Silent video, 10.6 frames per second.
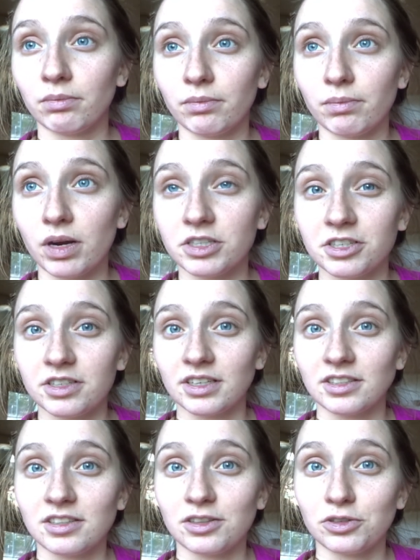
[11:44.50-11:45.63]
March
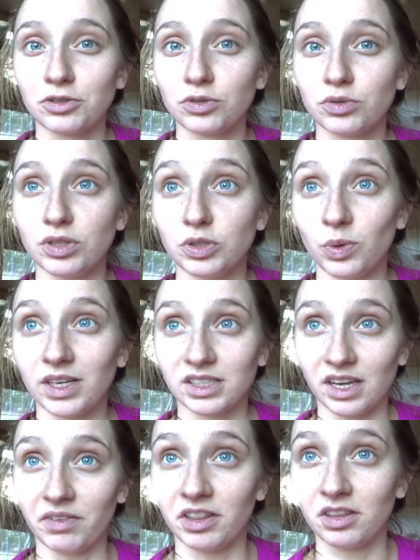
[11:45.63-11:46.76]
6th through the
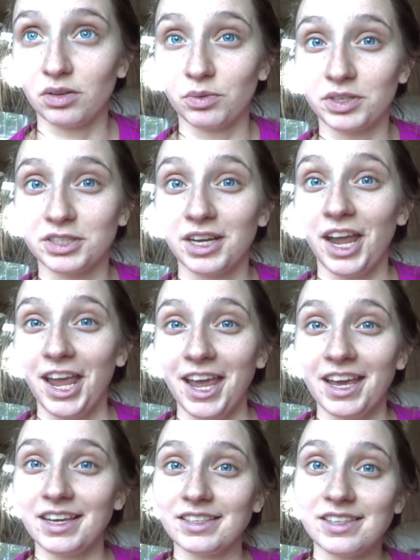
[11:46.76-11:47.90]
27th, which
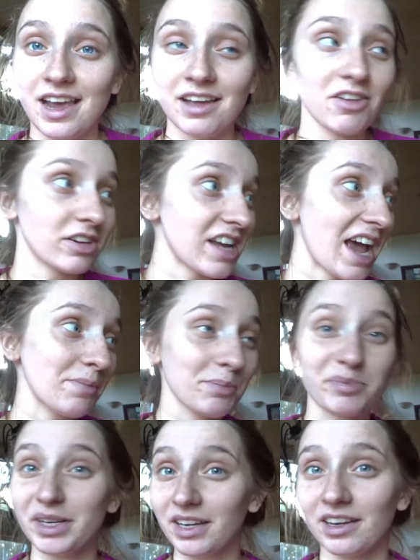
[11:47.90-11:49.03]
is a long time,
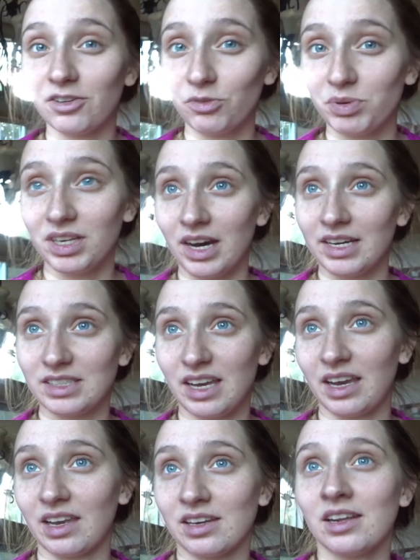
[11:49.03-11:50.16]
but it'll be nice. I
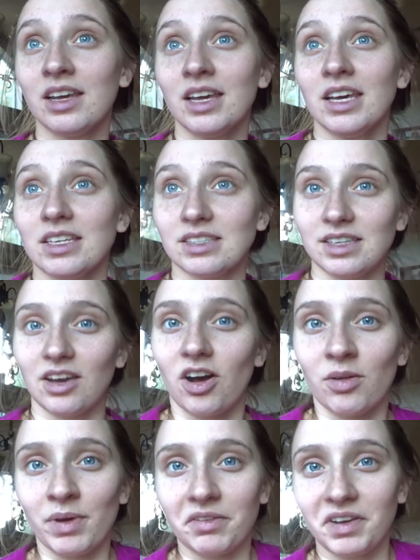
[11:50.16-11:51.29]
can see
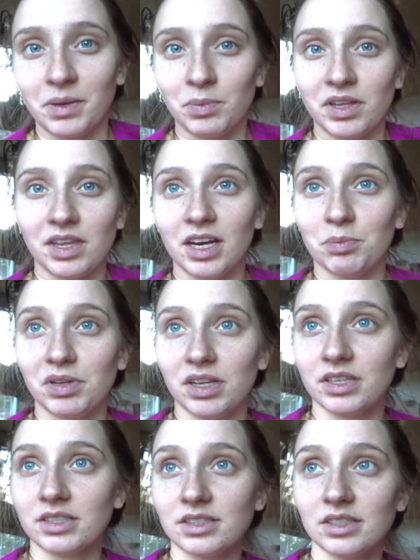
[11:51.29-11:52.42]
all my family there,
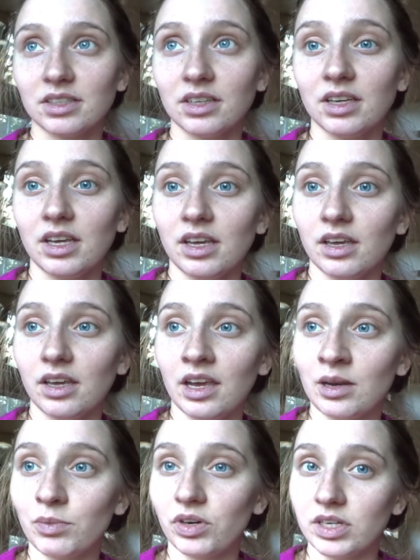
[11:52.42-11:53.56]
plus
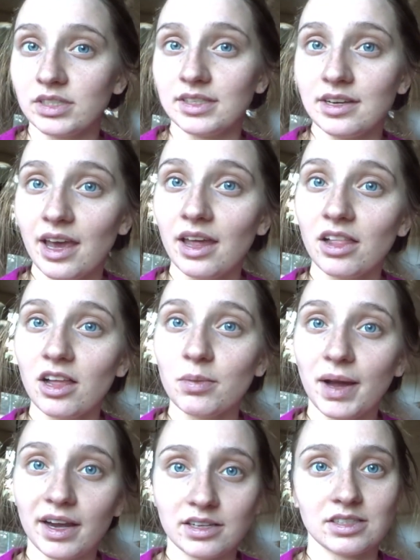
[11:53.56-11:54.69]
Annabelle can see Caleb,
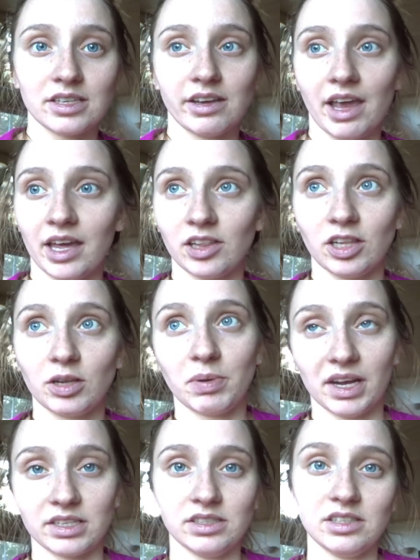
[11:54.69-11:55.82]
I can see Caleb, I
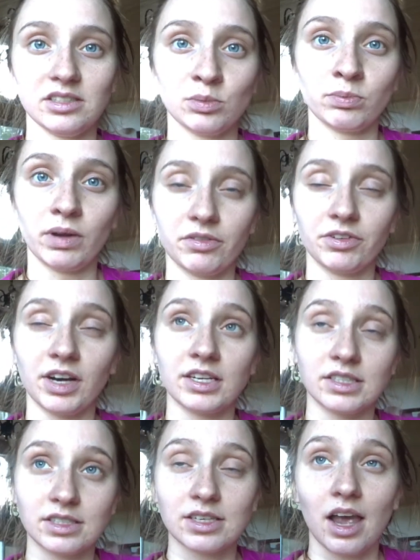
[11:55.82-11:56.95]
can see some of my
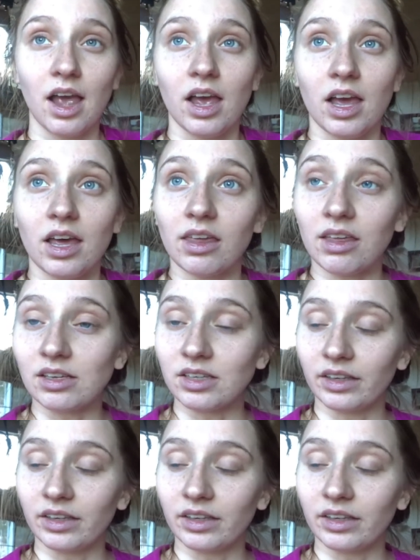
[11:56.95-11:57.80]
friends, things